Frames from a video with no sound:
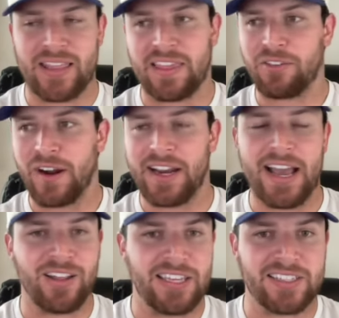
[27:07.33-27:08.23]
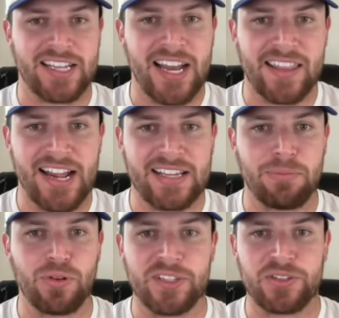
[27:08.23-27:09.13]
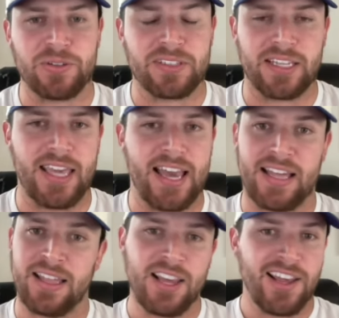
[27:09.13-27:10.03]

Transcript: I think right now he's a guy that I could point to and say, yeah,